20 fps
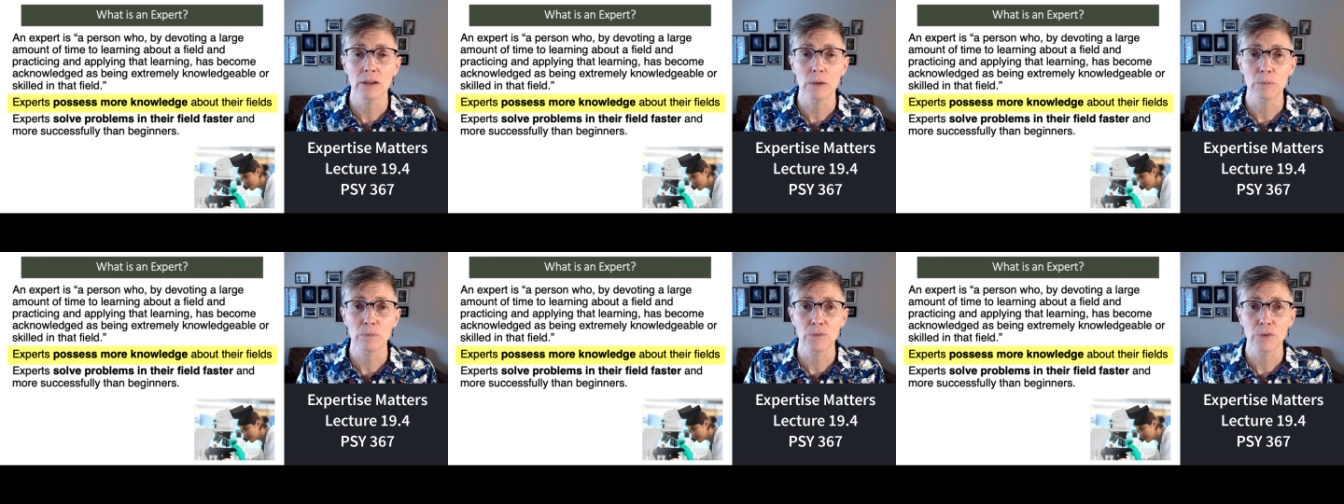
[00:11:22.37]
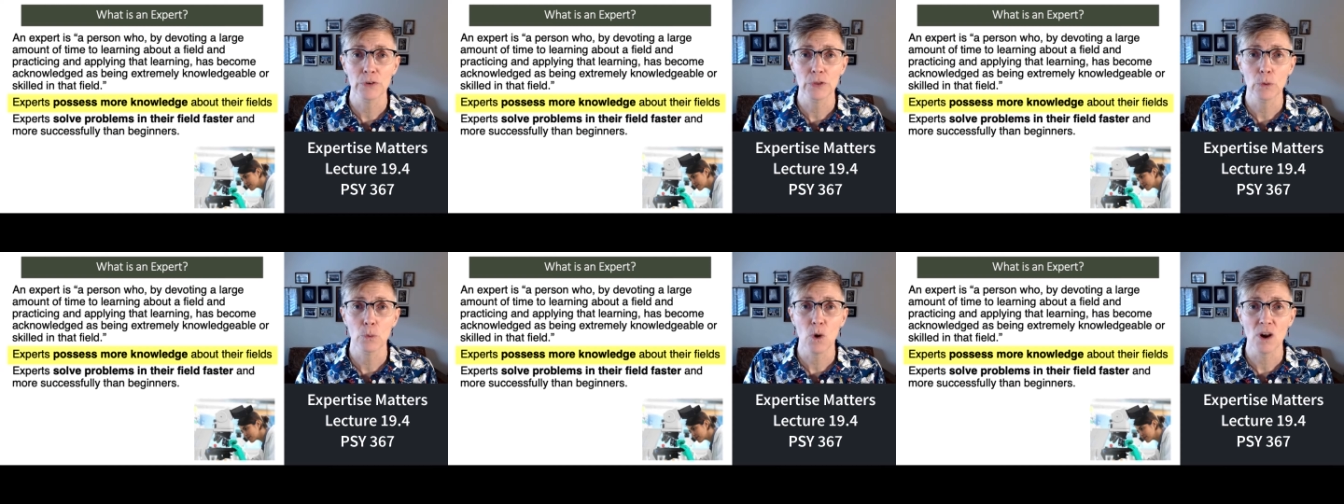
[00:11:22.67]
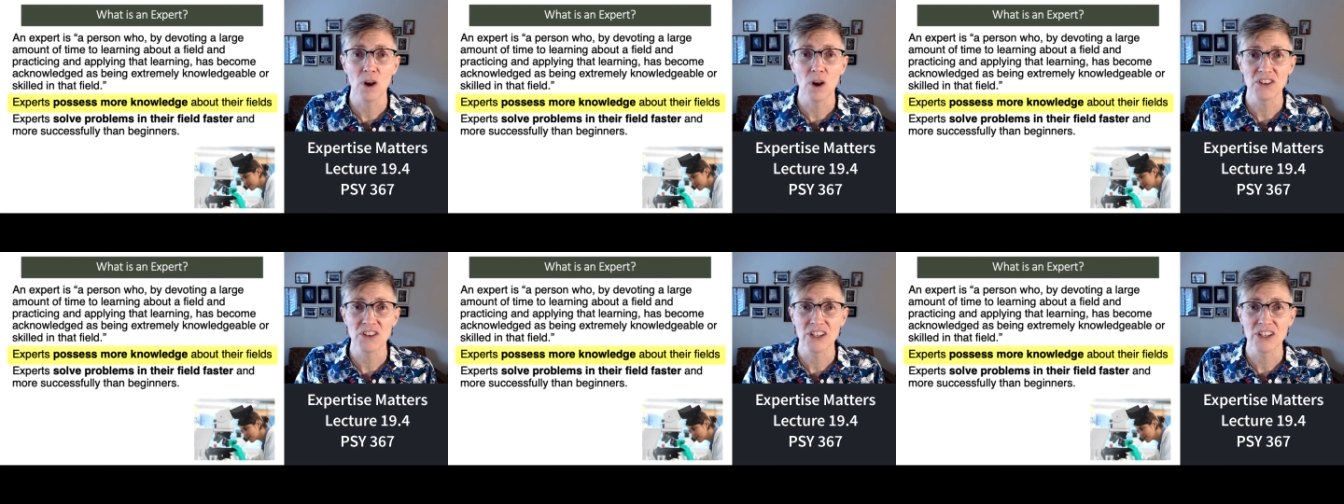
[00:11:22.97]
for the
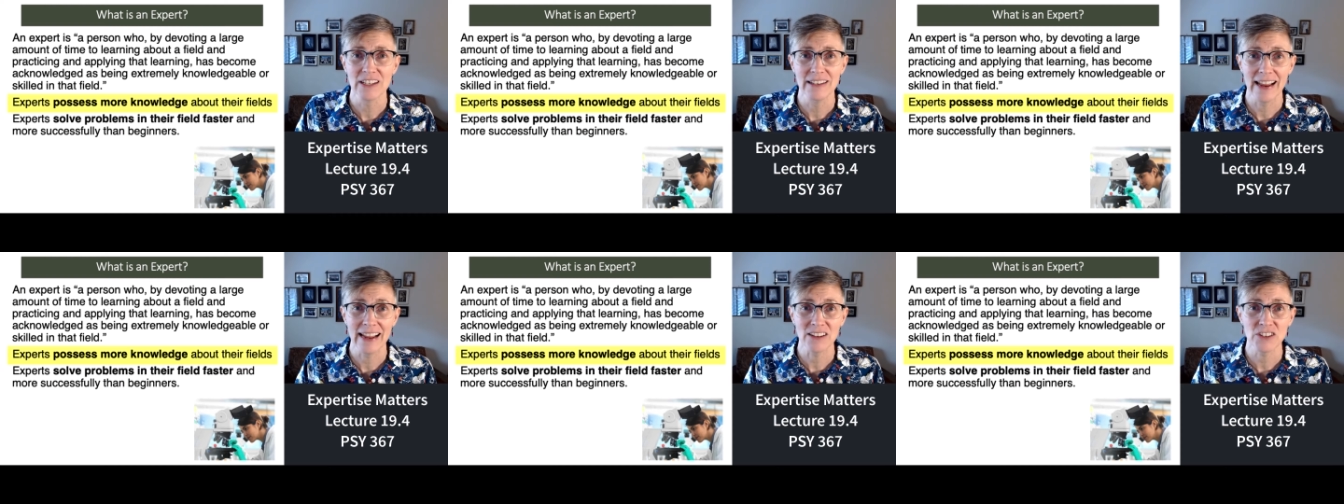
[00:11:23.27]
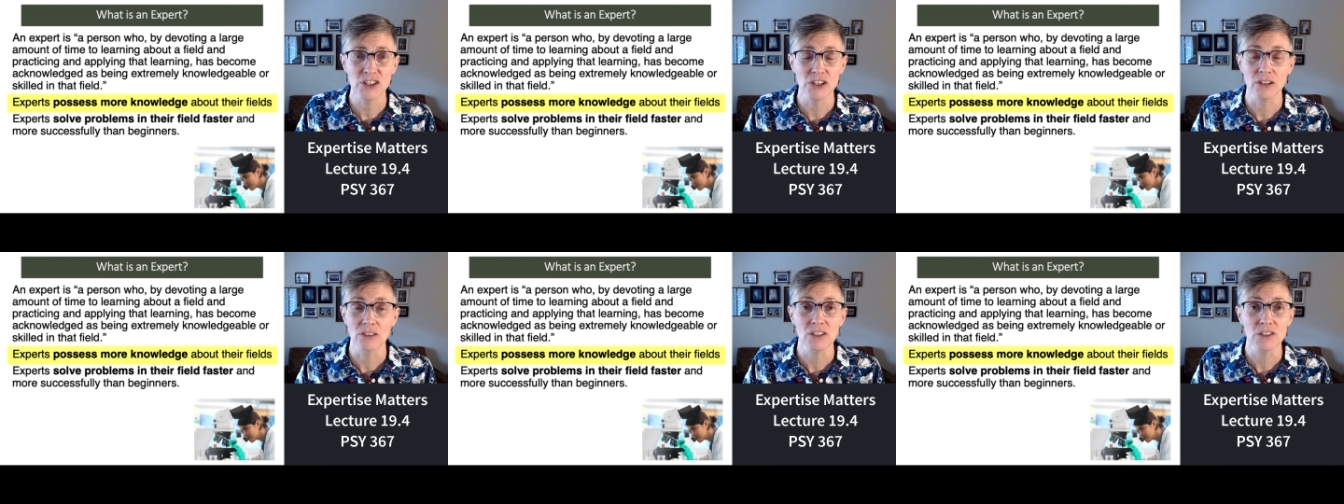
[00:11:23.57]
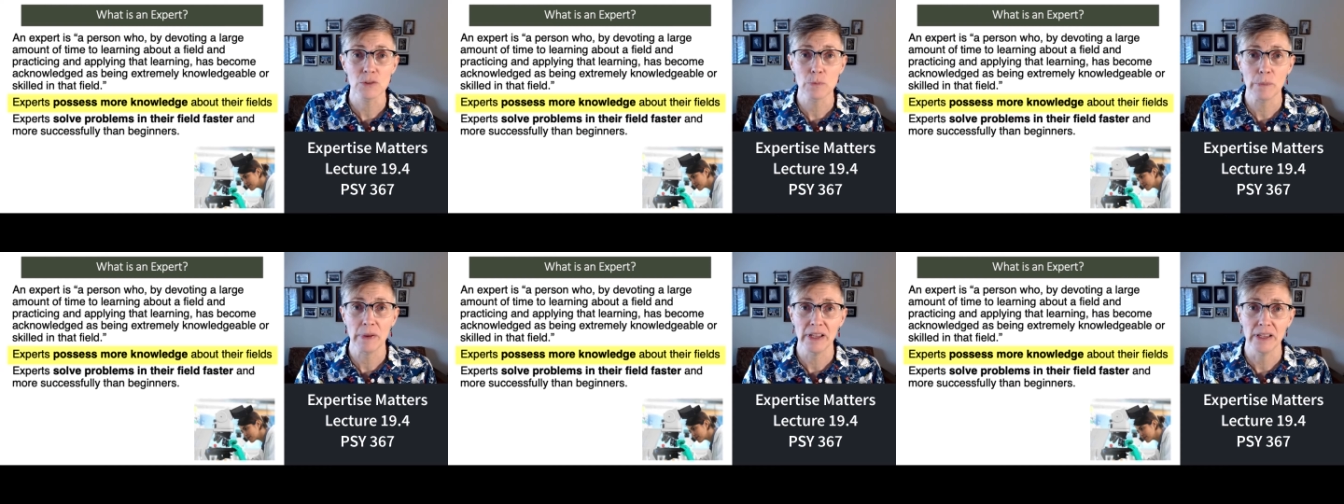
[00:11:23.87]
Washington Nationals,
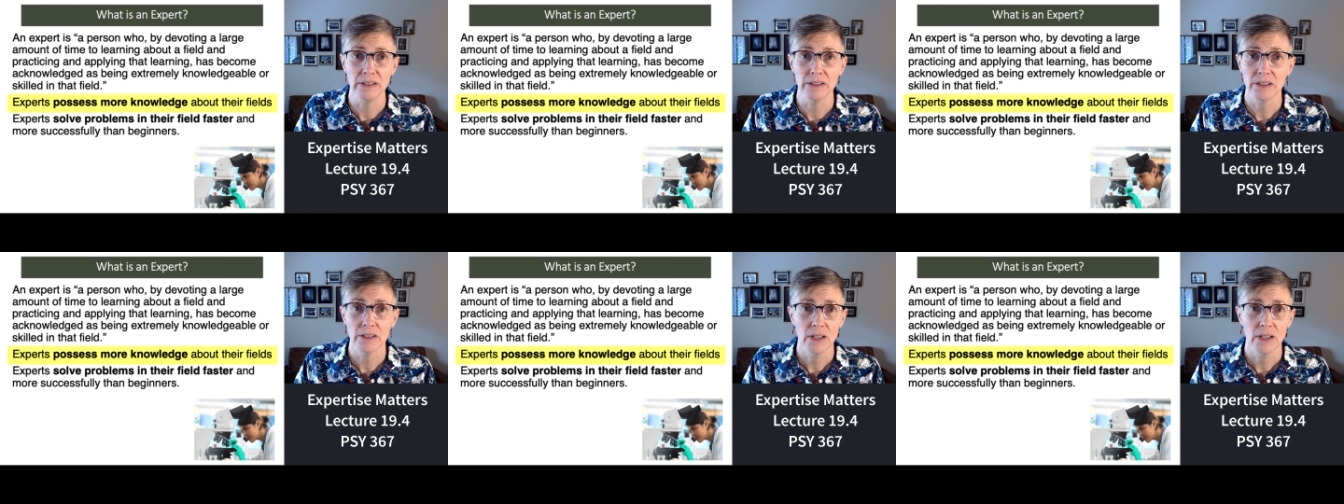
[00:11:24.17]
but